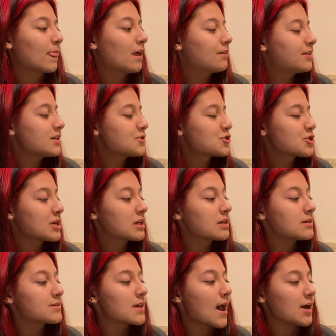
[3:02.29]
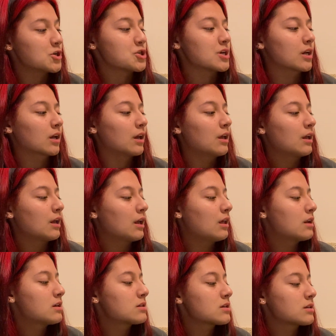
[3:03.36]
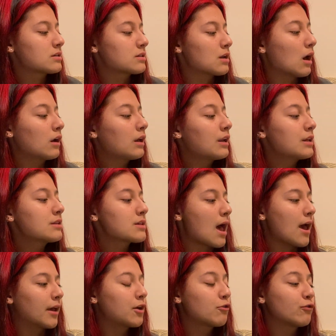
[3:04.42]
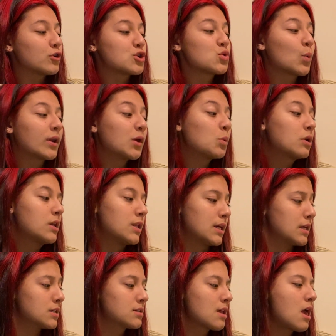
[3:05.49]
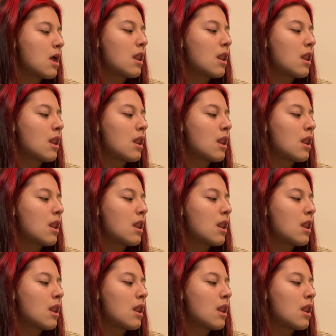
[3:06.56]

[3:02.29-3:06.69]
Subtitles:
This chick is hatching. It is snug in its egg for 21 days.